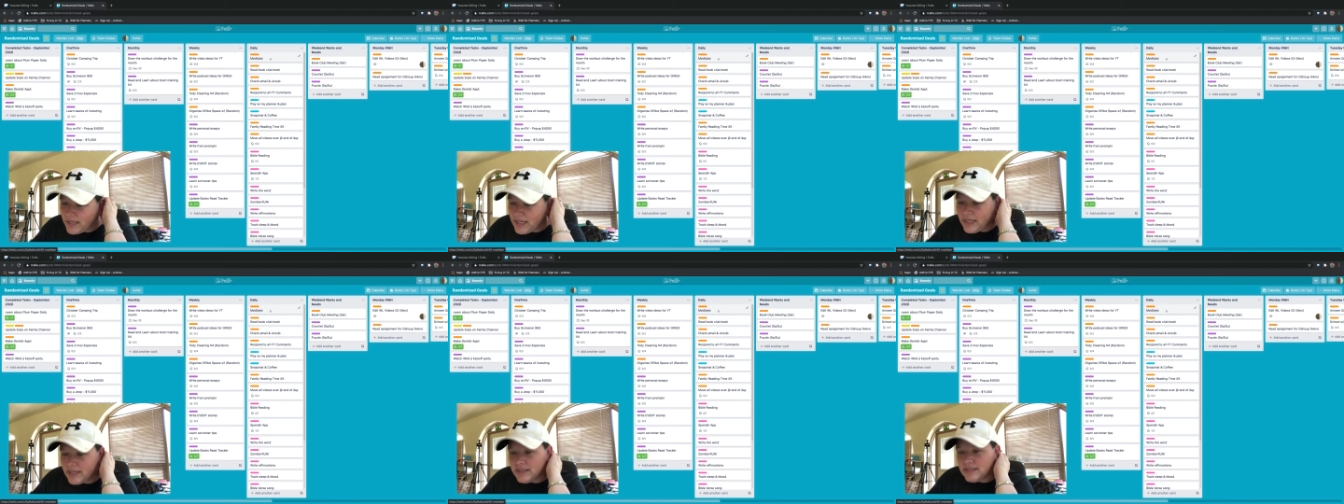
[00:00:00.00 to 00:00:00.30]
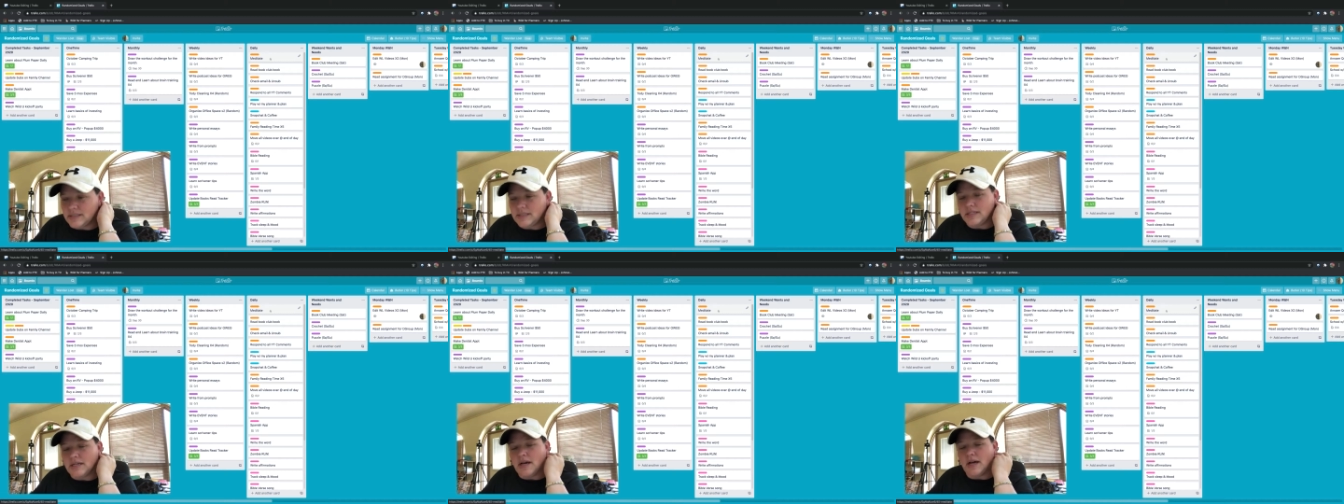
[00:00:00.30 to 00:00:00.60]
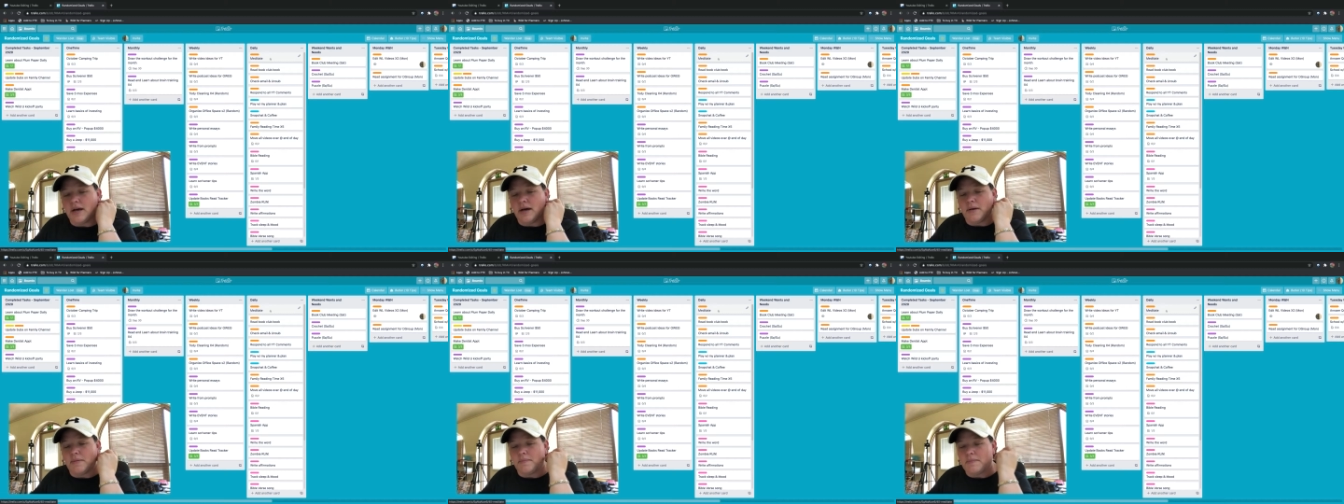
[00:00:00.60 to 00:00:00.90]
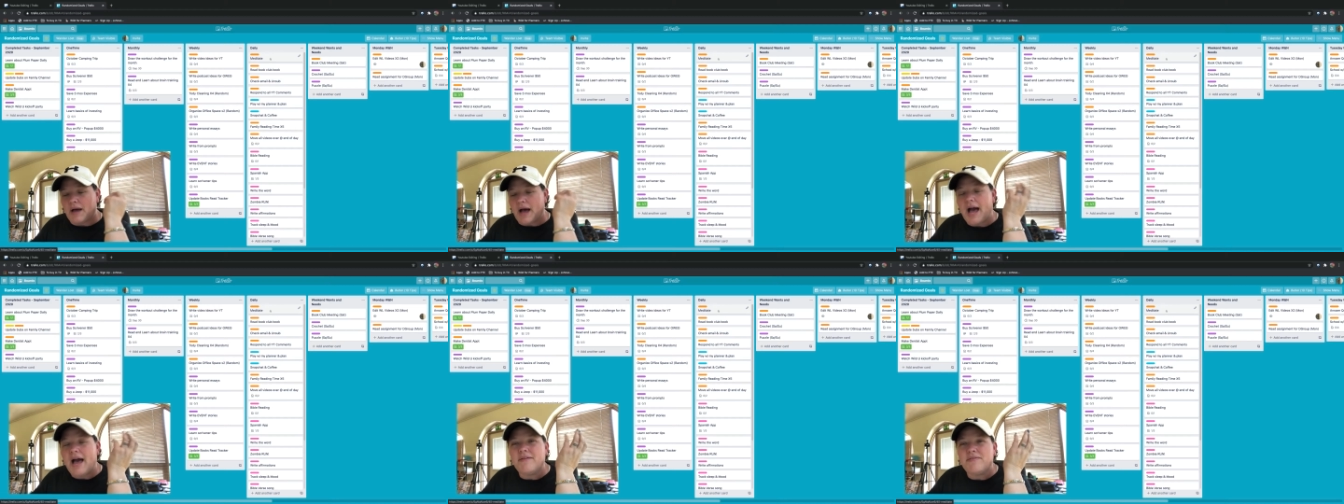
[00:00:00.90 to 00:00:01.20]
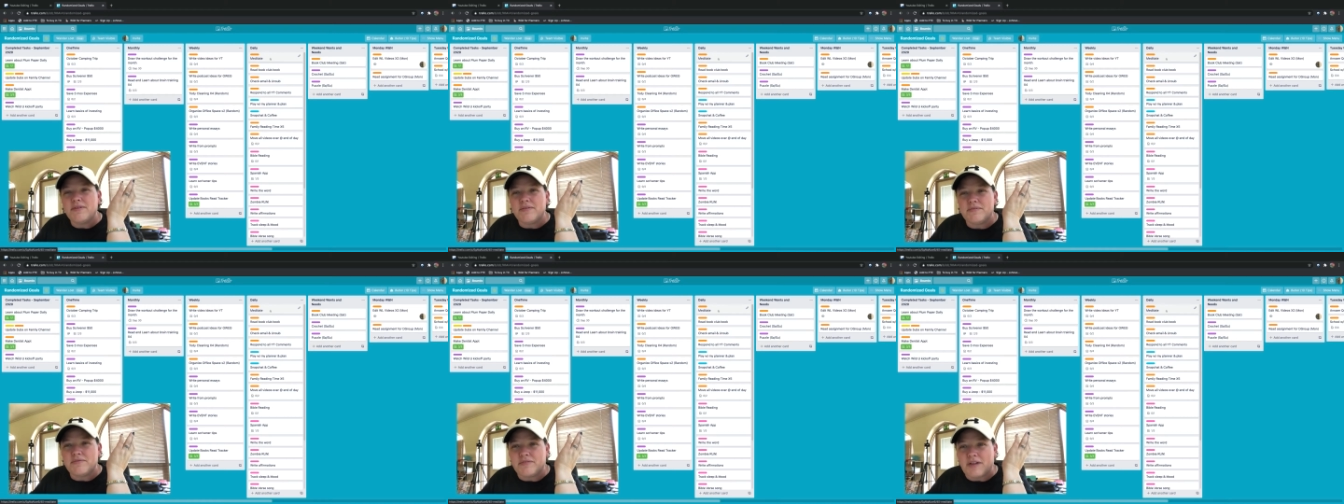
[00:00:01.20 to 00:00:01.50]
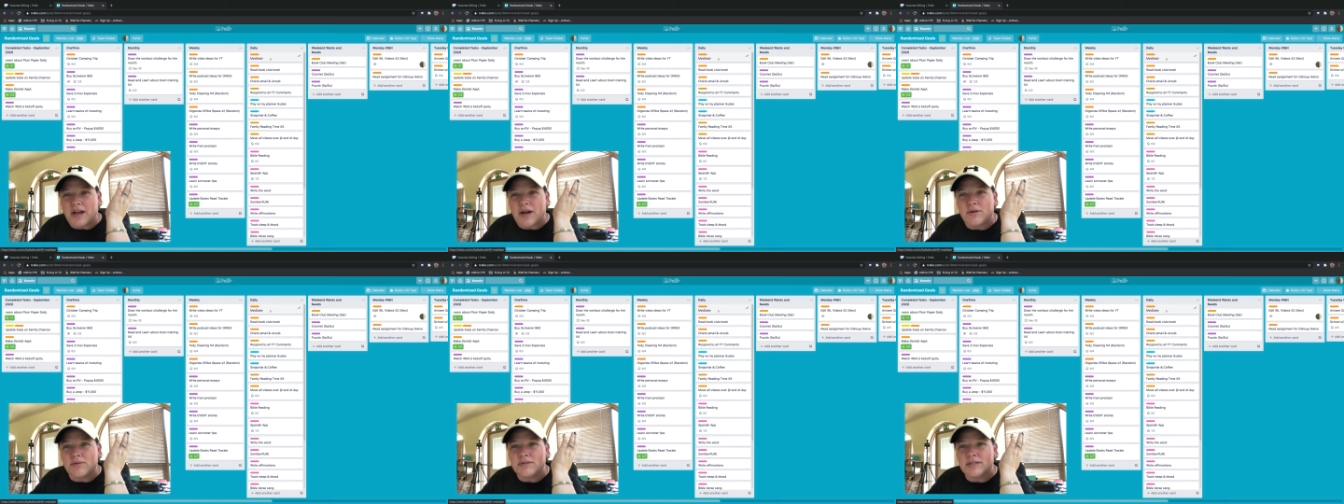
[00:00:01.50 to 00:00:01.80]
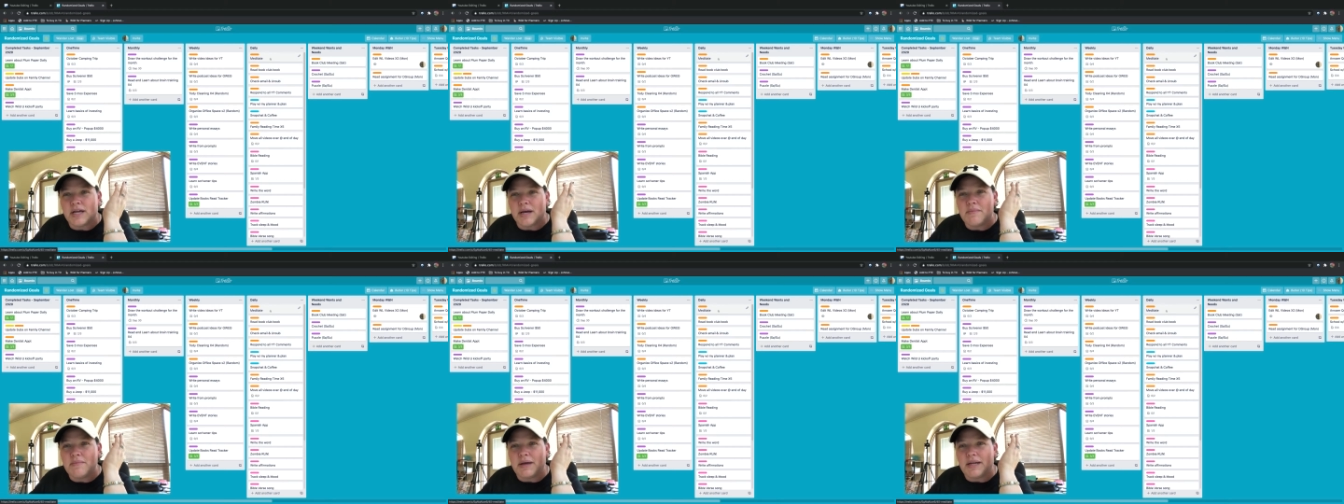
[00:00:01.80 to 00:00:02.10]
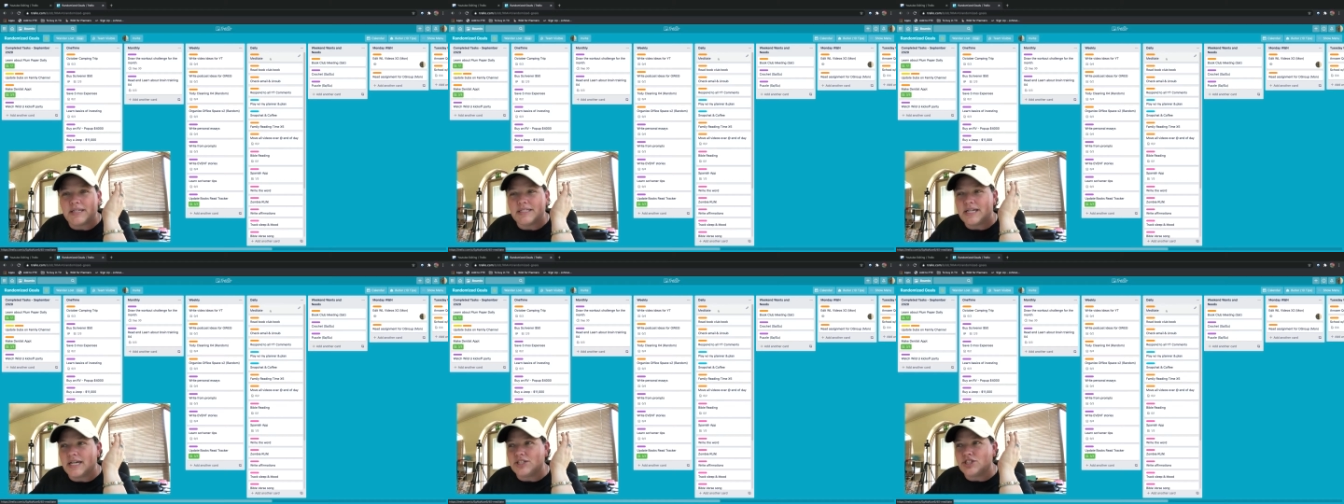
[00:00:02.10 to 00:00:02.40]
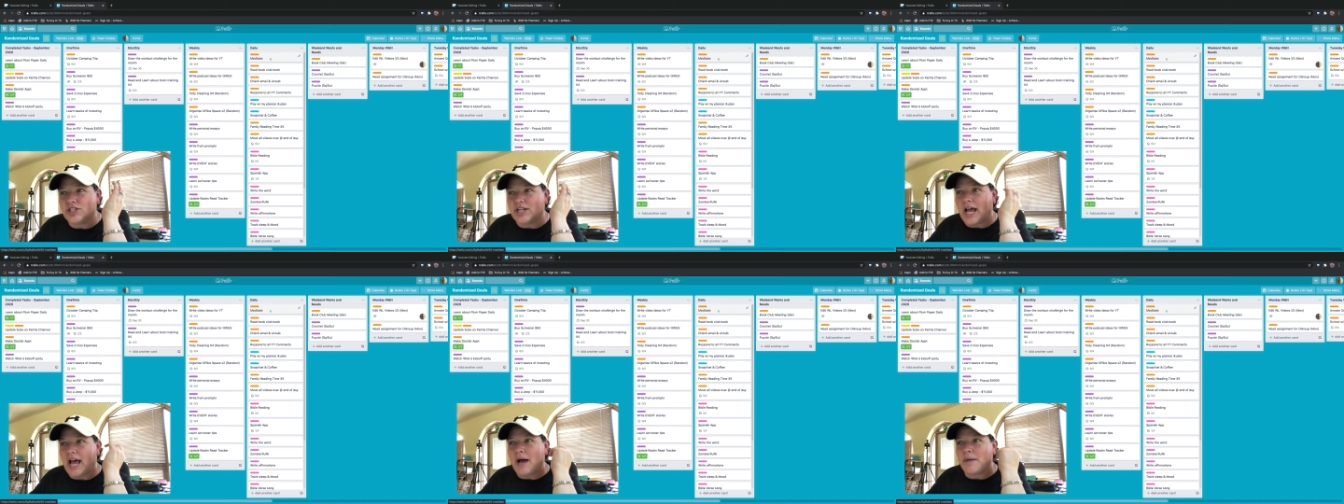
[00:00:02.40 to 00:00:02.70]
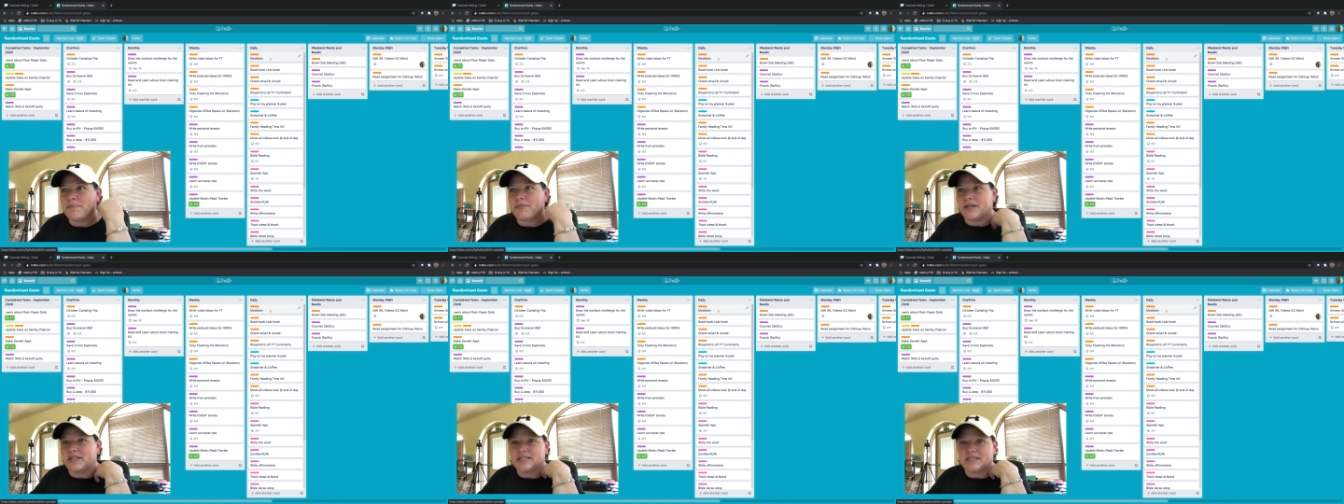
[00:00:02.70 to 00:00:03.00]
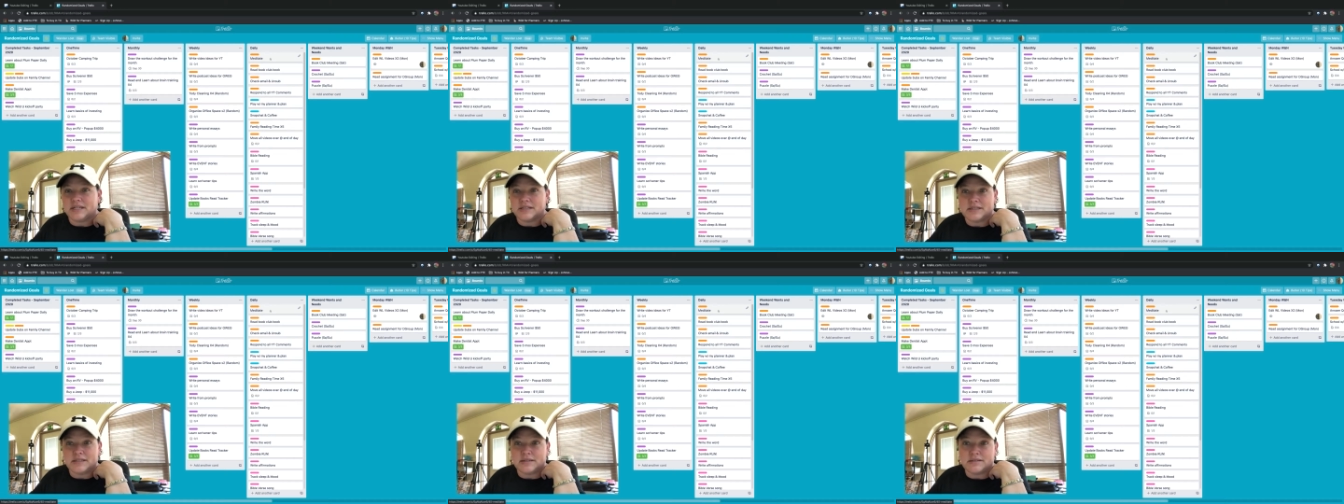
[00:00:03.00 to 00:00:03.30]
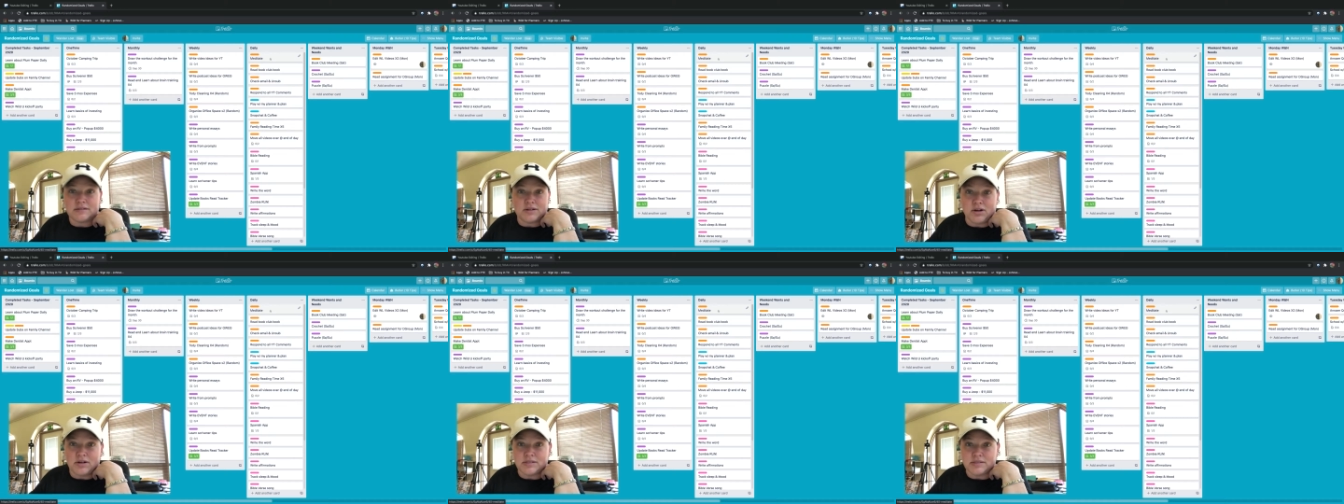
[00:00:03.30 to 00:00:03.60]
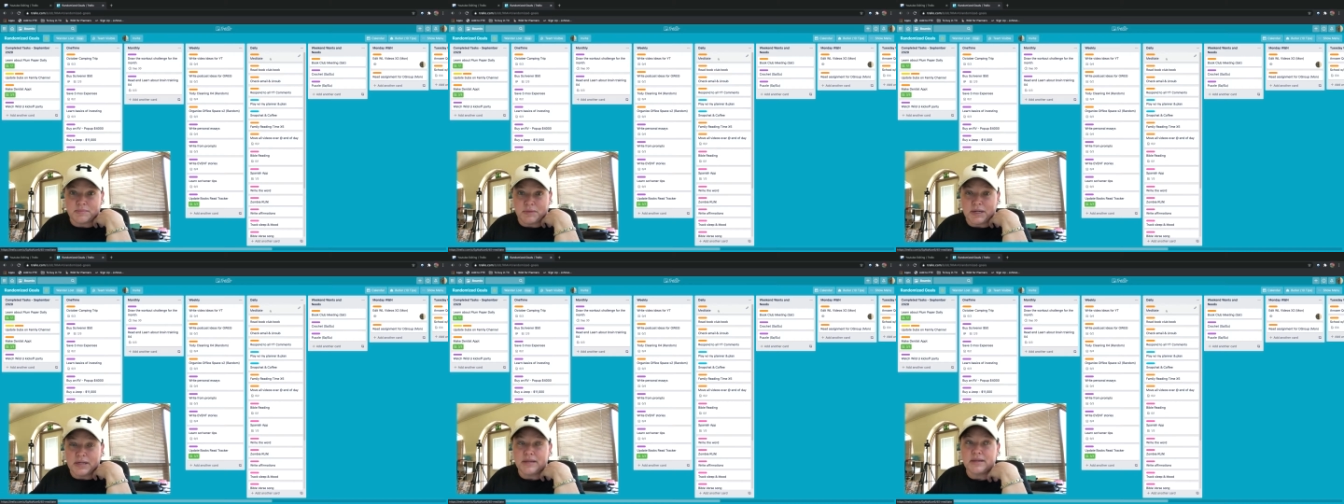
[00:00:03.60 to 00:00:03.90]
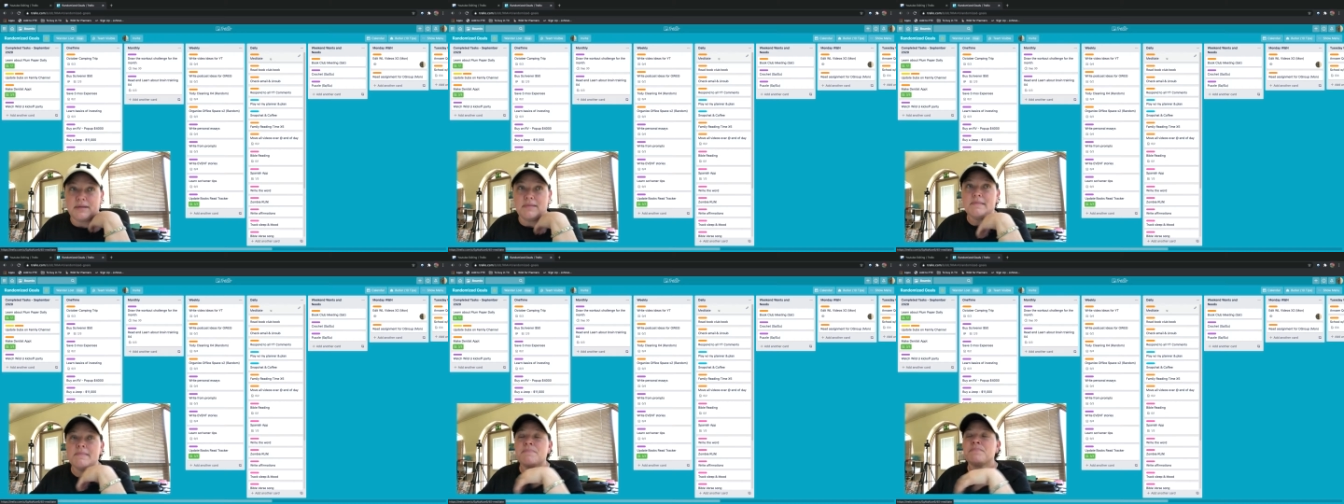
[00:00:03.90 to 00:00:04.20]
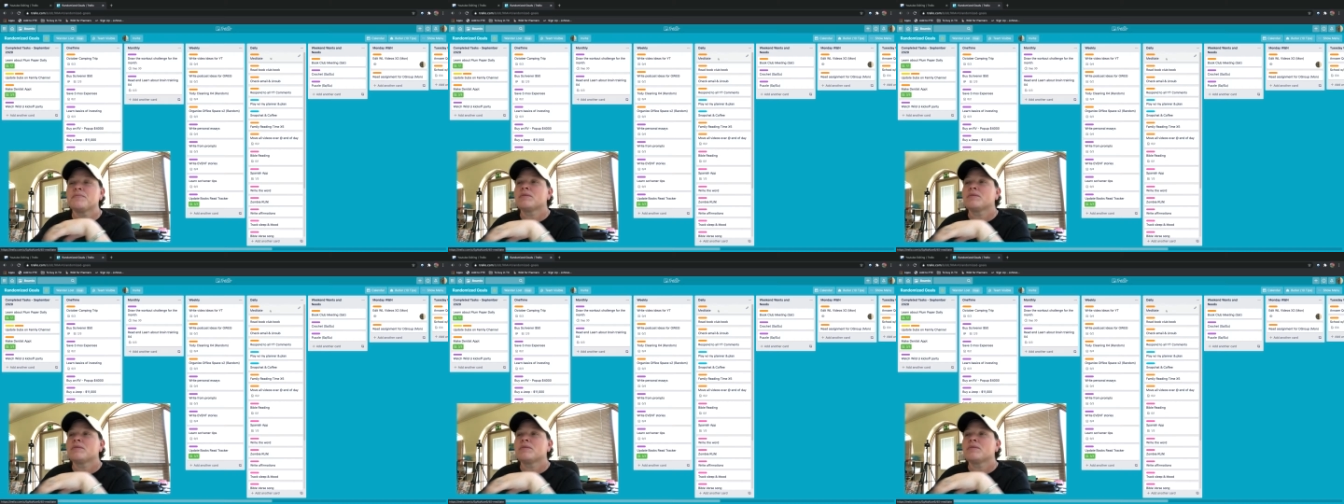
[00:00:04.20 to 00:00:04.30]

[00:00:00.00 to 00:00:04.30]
It, um, I haven't found a meditation app that doesn't cost money.